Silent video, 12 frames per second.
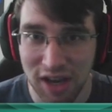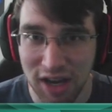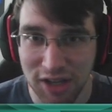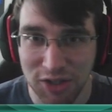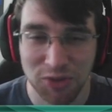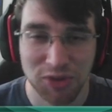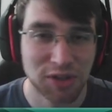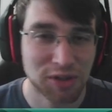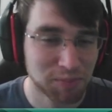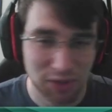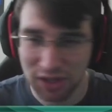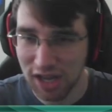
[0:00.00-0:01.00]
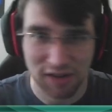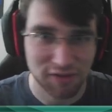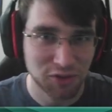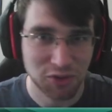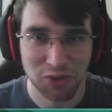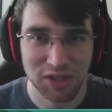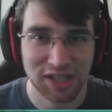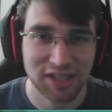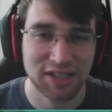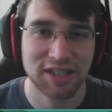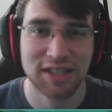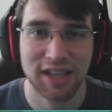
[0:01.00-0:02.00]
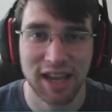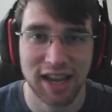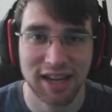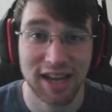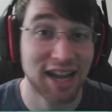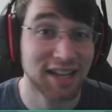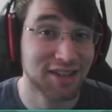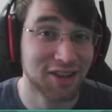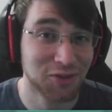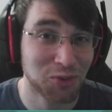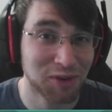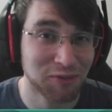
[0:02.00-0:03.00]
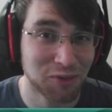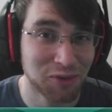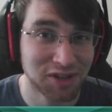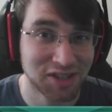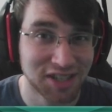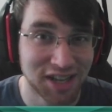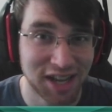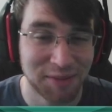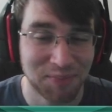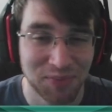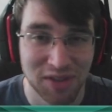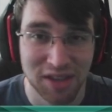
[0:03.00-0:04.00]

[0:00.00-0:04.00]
doing a lot of cool lists, and has another one for us today.